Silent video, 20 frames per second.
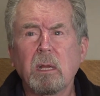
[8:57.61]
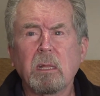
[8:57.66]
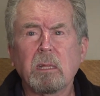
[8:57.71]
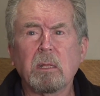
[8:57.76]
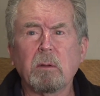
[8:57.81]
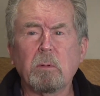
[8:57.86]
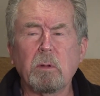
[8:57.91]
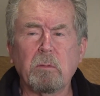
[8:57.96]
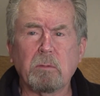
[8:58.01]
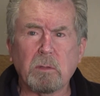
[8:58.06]

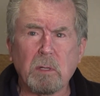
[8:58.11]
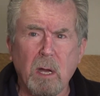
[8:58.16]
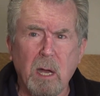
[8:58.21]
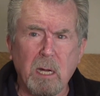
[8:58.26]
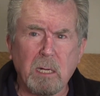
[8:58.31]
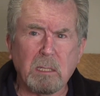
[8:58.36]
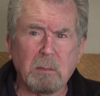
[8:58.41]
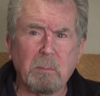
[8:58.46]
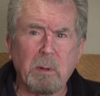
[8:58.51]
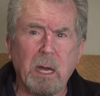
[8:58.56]
that we've
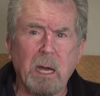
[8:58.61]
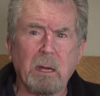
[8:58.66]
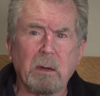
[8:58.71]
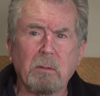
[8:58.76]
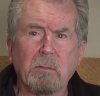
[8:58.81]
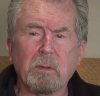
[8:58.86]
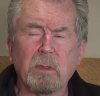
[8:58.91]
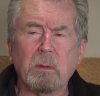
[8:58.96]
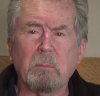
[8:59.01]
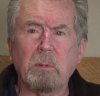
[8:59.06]
talked about
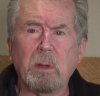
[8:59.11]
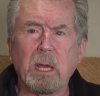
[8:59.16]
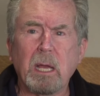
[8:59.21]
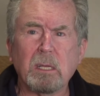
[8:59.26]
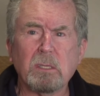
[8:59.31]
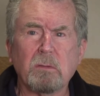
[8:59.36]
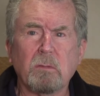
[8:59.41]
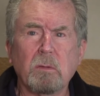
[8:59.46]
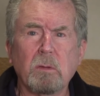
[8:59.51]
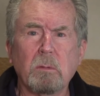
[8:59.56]
over the
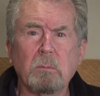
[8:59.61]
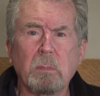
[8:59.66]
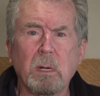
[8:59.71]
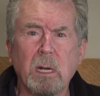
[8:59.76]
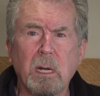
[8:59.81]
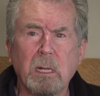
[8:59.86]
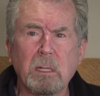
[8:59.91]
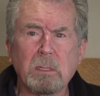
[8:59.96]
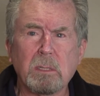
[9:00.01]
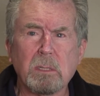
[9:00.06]
past few
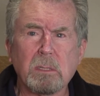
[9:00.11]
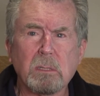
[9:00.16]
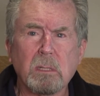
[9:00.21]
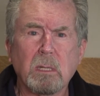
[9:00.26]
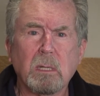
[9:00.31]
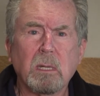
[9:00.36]
months.